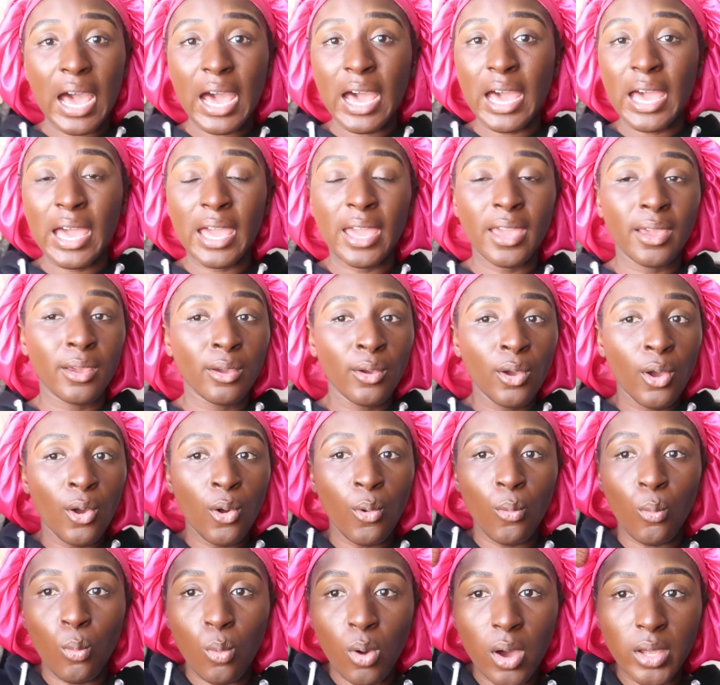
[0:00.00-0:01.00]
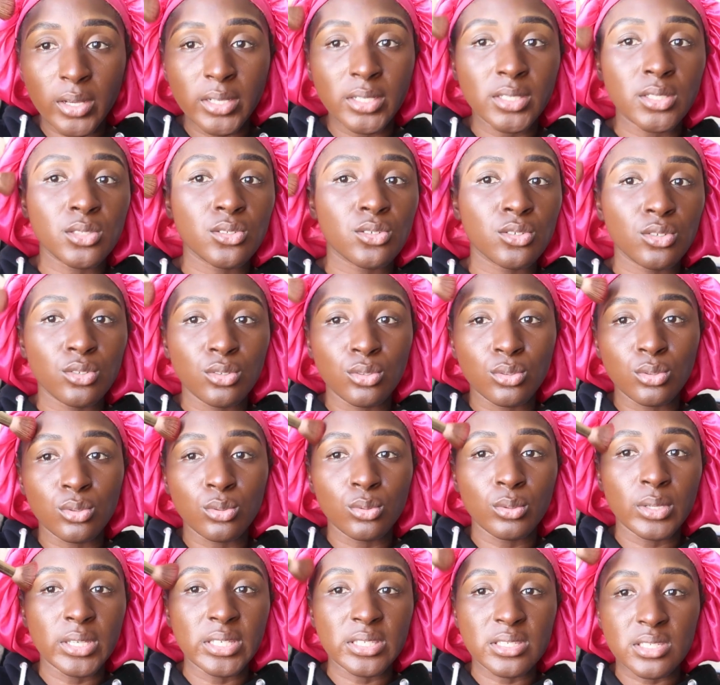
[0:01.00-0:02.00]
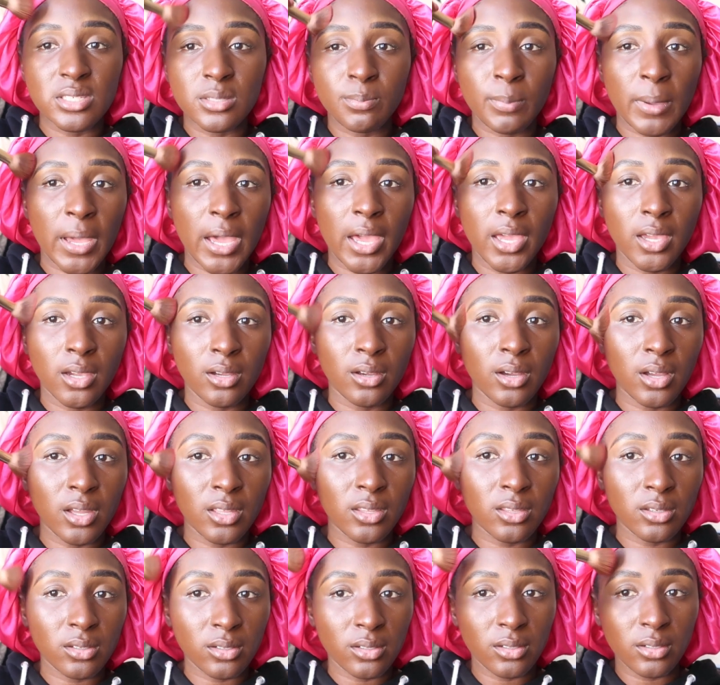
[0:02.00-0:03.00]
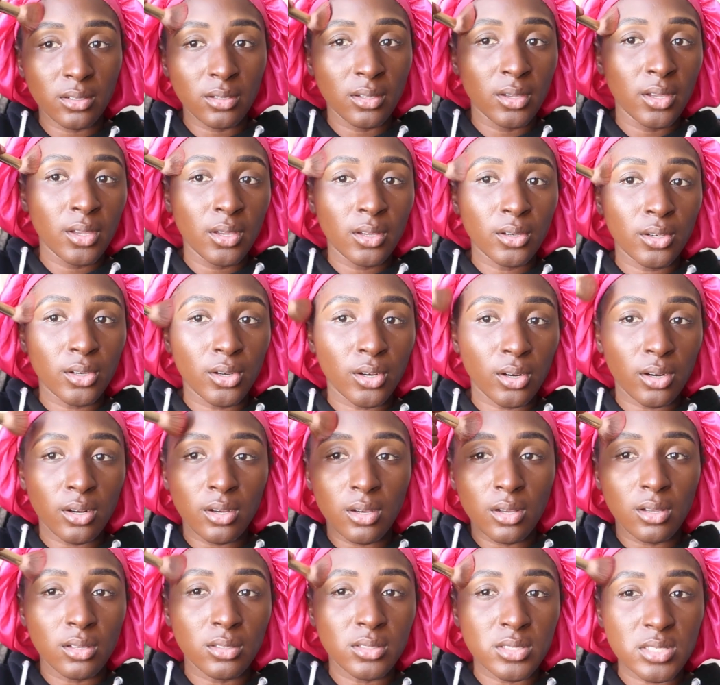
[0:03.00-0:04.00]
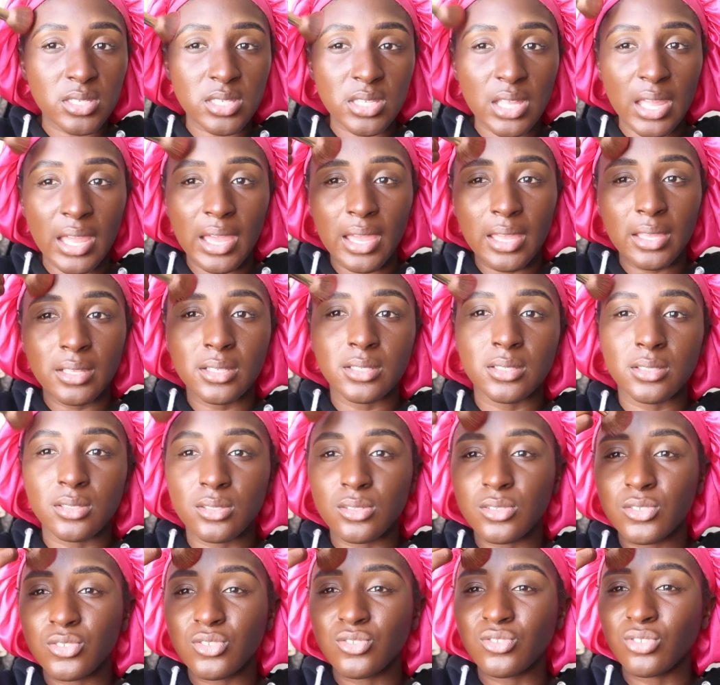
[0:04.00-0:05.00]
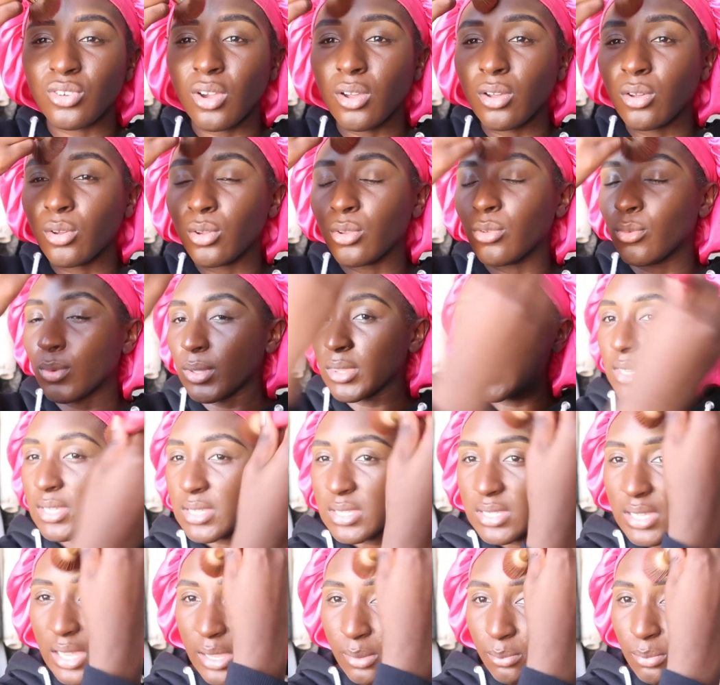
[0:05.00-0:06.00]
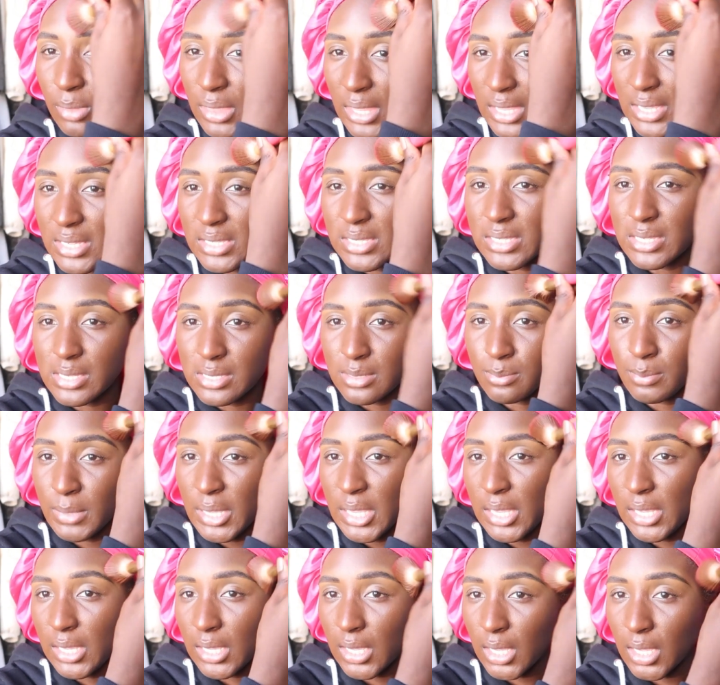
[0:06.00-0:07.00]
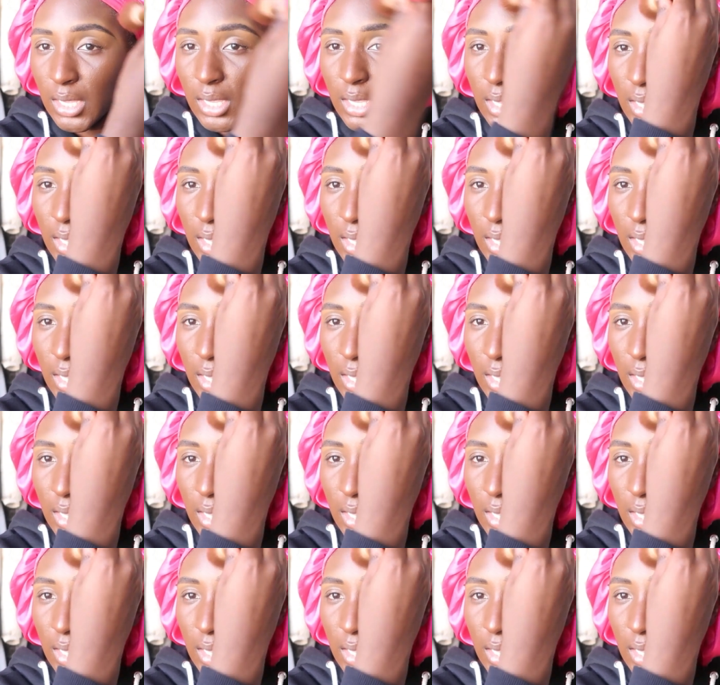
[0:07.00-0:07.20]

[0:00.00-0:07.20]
I wanted to inspire other girls that struggled with the same things as me.